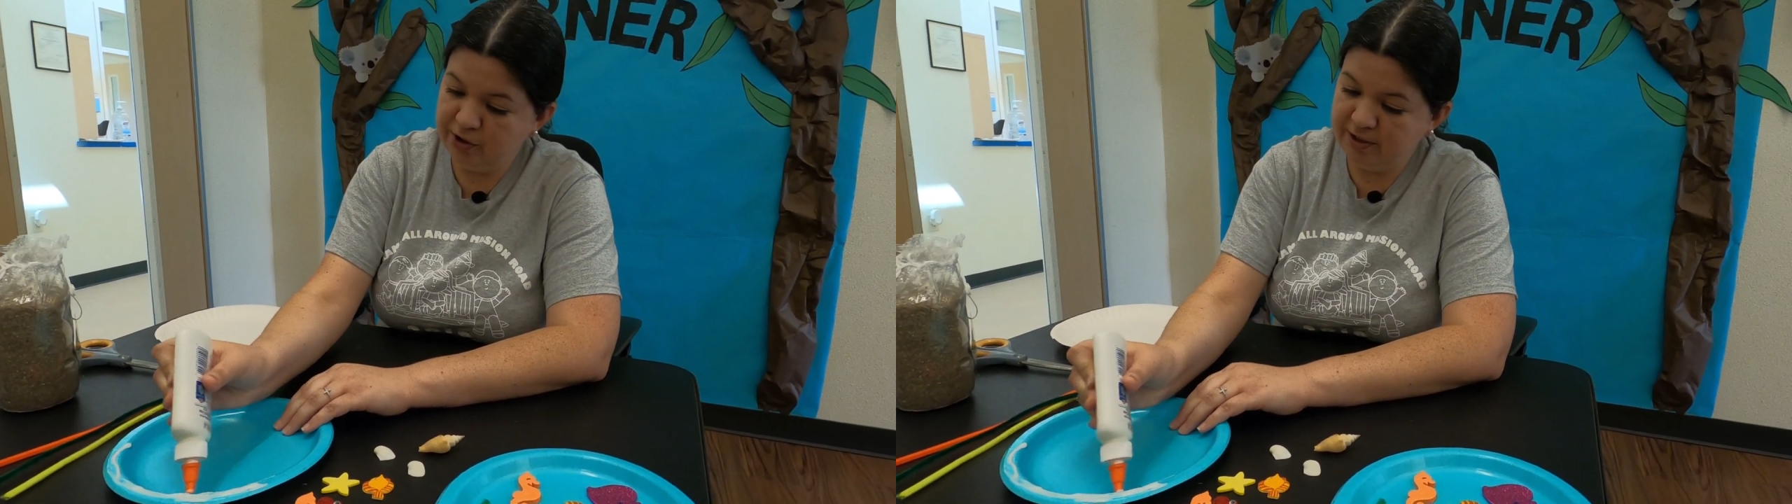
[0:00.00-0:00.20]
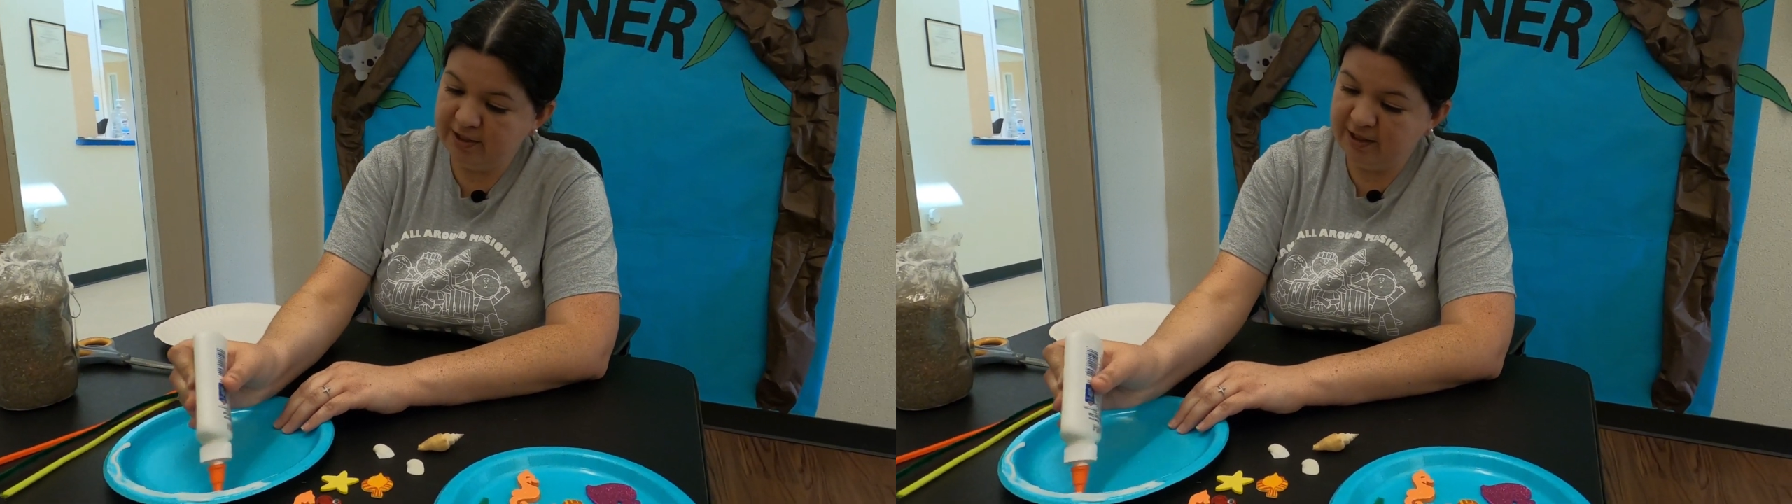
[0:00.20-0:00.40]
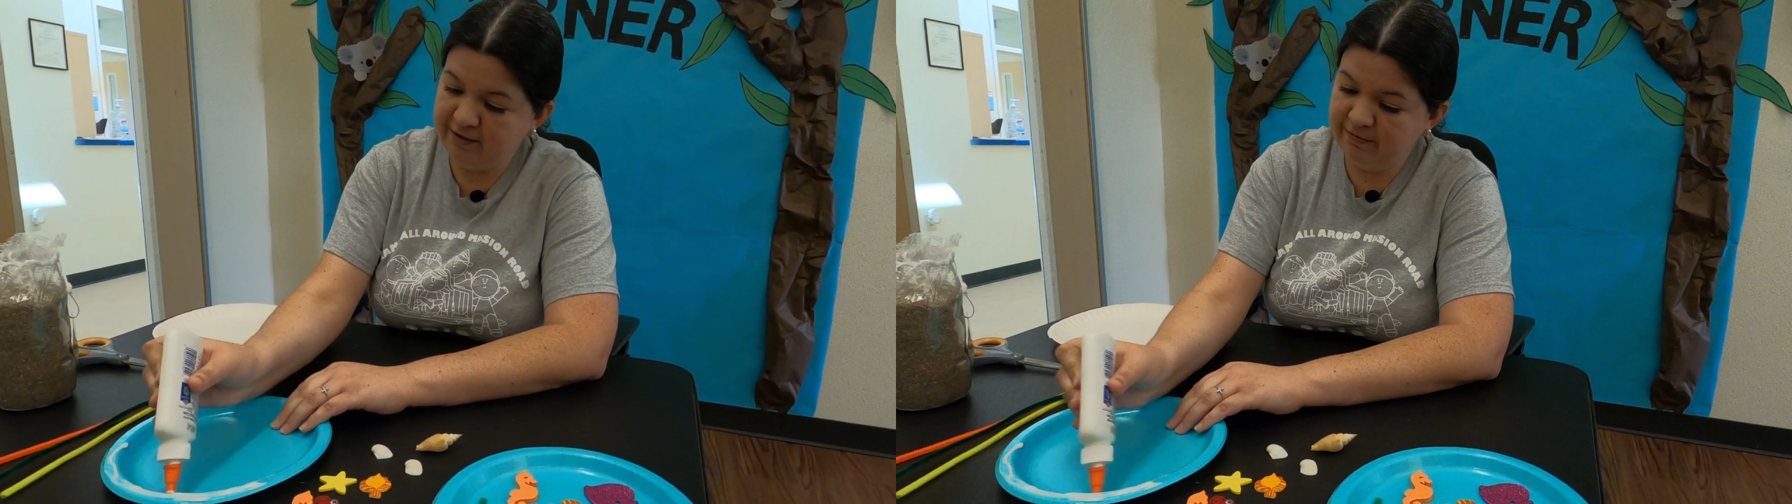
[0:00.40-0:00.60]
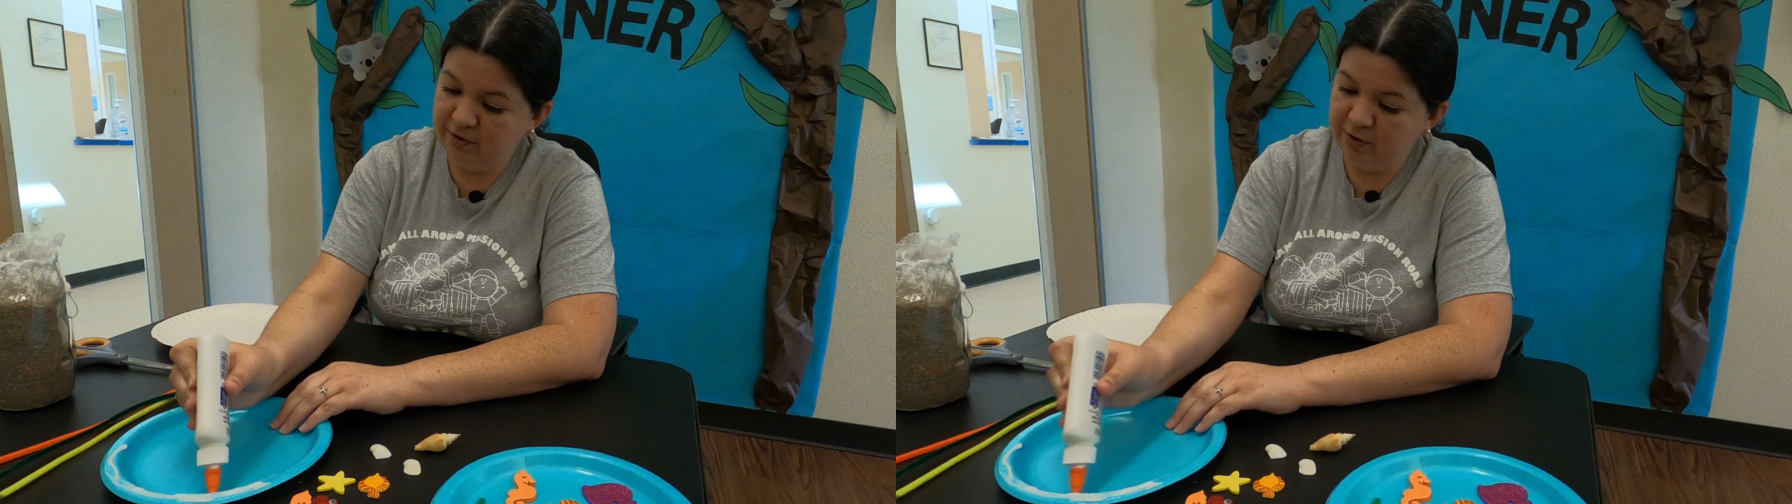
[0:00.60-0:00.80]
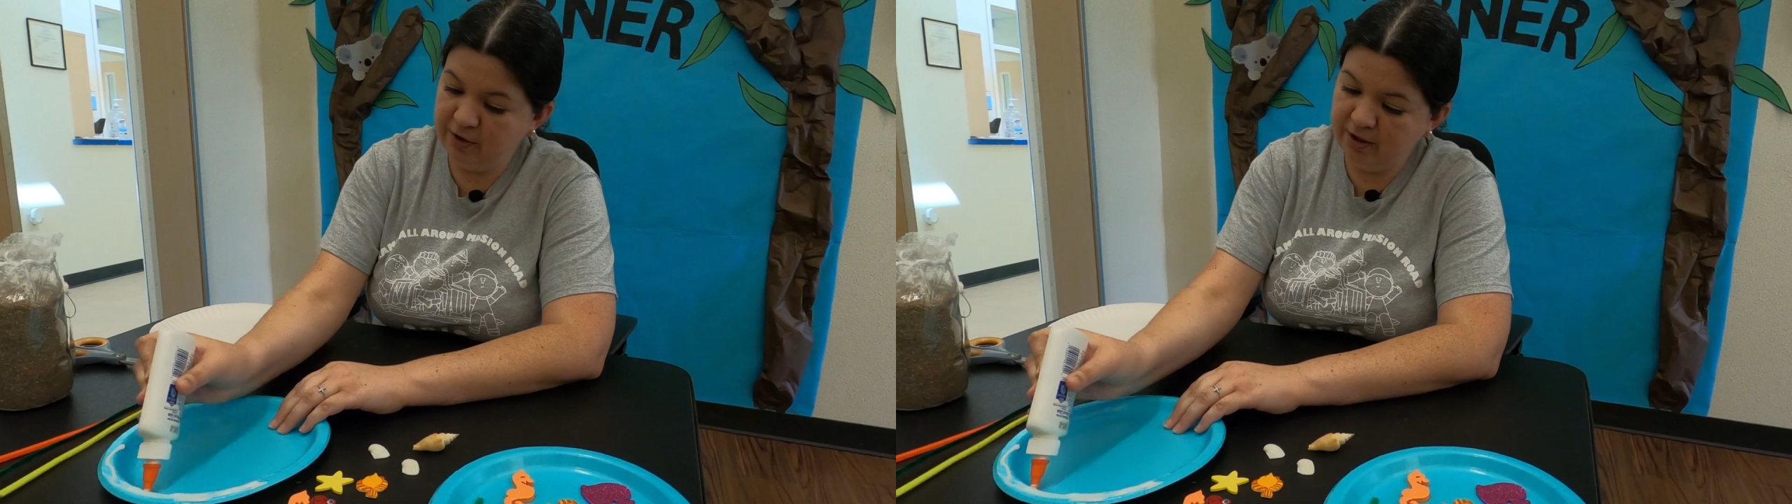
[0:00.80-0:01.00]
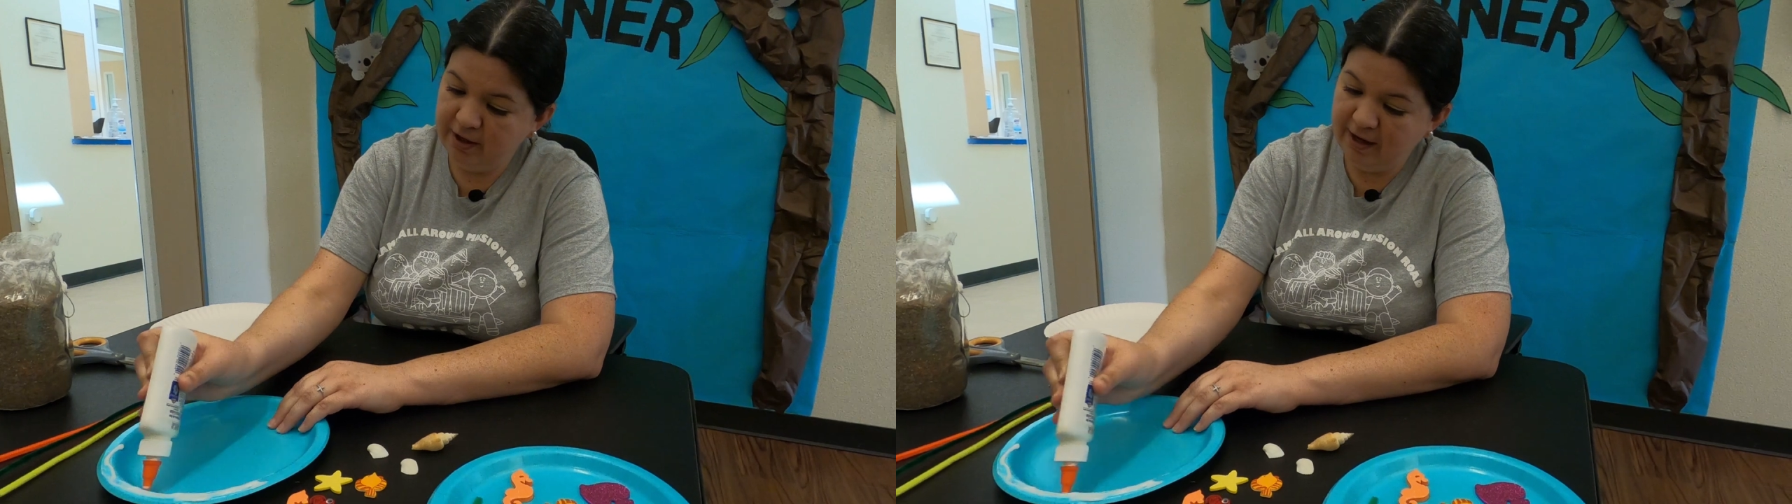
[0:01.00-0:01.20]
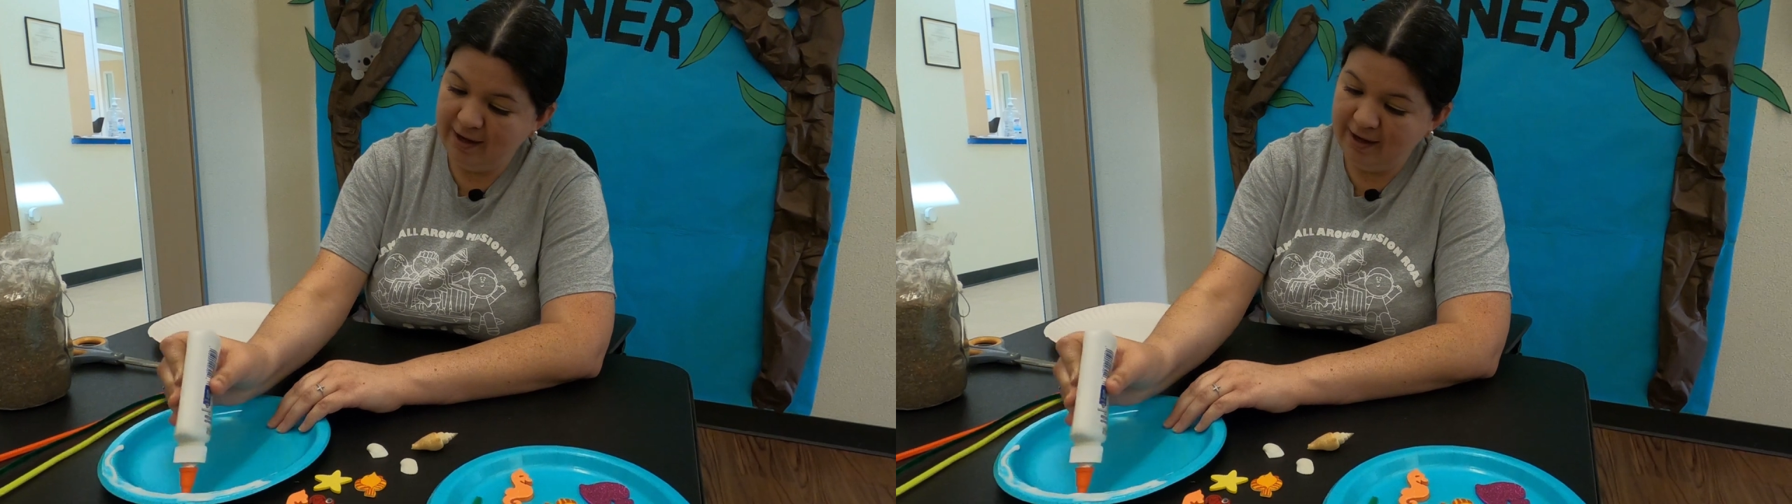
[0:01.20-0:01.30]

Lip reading: sea floor